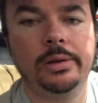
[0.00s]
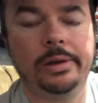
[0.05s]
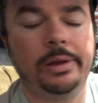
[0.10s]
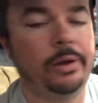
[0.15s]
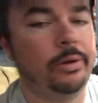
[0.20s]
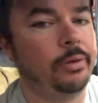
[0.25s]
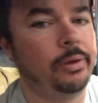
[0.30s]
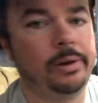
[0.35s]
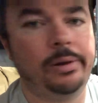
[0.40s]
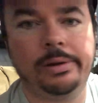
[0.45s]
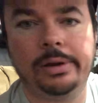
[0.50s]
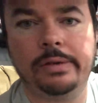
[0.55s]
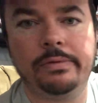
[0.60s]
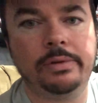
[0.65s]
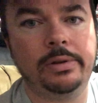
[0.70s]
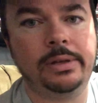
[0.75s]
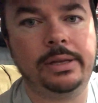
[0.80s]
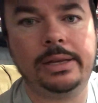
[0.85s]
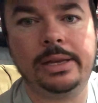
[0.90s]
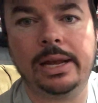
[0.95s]
then
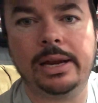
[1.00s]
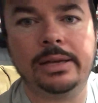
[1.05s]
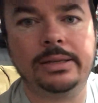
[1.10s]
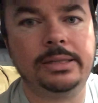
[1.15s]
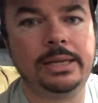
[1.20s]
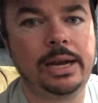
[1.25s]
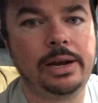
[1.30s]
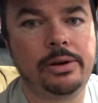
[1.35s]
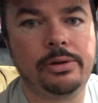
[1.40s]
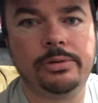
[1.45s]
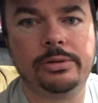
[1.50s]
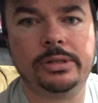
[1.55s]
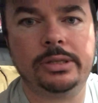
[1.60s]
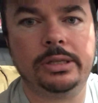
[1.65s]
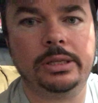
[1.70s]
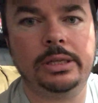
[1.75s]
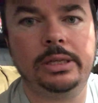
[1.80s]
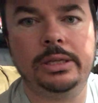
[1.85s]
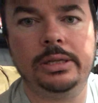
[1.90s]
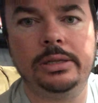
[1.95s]
even Dennis
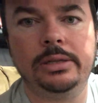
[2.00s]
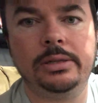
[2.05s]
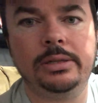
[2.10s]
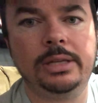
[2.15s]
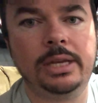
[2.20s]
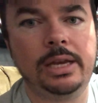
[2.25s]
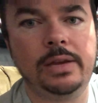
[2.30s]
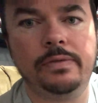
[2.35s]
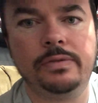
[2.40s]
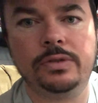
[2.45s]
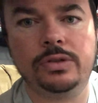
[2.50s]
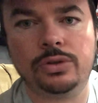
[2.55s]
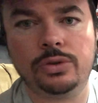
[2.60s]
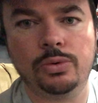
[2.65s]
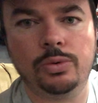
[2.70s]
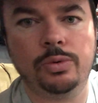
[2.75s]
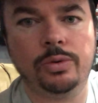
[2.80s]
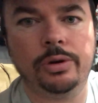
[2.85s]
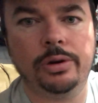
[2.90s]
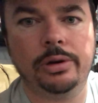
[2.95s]
Eckersley and Dave
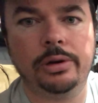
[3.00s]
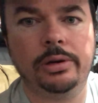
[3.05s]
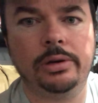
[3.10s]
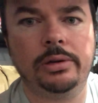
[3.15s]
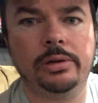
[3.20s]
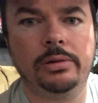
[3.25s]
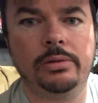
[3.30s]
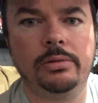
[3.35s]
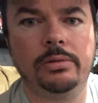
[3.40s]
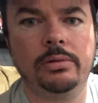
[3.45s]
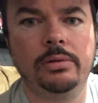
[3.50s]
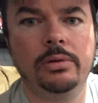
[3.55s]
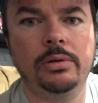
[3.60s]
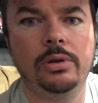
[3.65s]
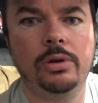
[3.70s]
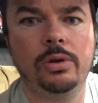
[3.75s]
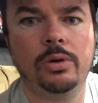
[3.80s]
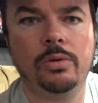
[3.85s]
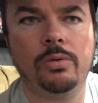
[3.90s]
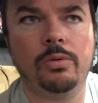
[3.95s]
Stewart and
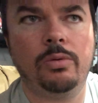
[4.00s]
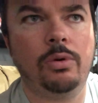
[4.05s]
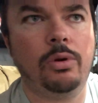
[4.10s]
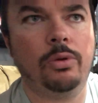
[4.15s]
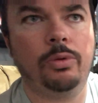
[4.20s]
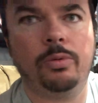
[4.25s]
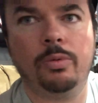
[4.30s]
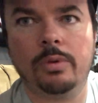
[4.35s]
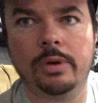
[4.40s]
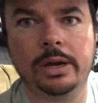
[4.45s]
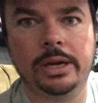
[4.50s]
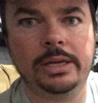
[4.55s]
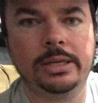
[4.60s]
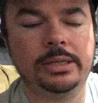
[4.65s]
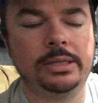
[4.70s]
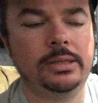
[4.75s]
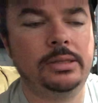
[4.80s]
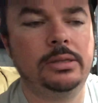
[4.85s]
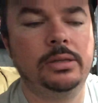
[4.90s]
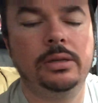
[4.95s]
Walt
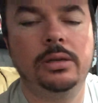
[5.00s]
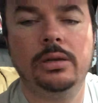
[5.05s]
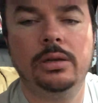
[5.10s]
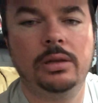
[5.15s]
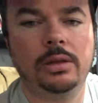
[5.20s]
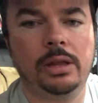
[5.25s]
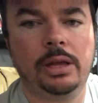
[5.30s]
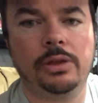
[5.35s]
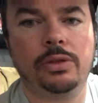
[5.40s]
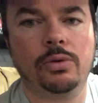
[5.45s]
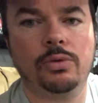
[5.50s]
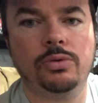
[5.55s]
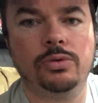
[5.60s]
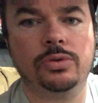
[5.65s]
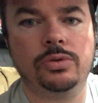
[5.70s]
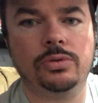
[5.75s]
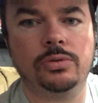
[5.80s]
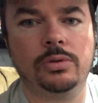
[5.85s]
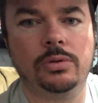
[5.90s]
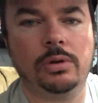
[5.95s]
Weiss, like
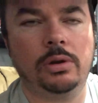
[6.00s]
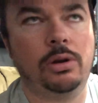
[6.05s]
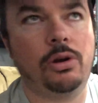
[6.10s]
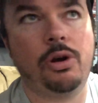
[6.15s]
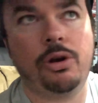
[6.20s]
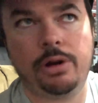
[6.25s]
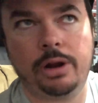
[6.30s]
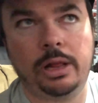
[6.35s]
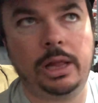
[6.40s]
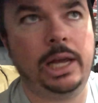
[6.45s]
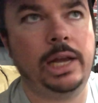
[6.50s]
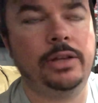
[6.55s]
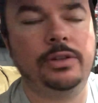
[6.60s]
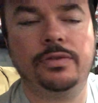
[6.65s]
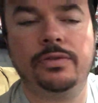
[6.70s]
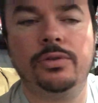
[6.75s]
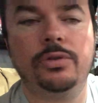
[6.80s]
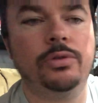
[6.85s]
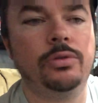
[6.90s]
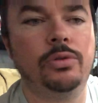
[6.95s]
those, Carney
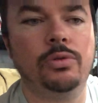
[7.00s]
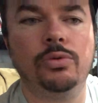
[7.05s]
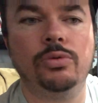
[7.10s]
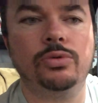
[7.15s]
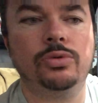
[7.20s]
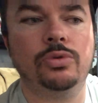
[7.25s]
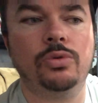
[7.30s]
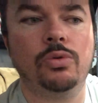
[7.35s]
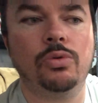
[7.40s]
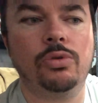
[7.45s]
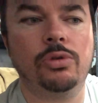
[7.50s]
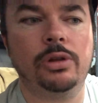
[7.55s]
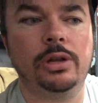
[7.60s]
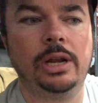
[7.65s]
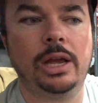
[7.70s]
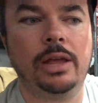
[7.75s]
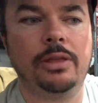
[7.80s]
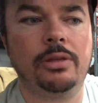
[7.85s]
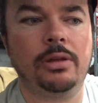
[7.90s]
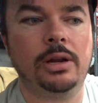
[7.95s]
Lansford, those
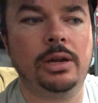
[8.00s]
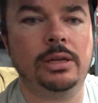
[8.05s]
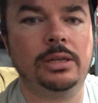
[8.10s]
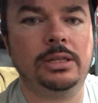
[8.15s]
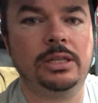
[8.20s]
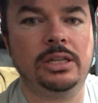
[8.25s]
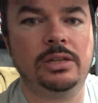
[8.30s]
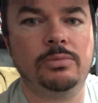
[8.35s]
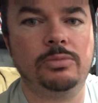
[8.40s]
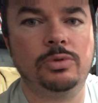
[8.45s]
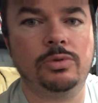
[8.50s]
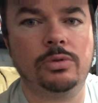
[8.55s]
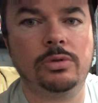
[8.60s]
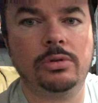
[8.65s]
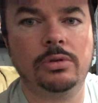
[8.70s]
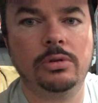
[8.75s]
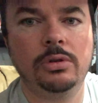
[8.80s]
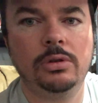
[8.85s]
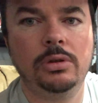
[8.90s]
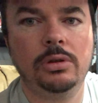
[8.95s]
Oakland Athletic teams
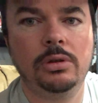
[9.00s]
were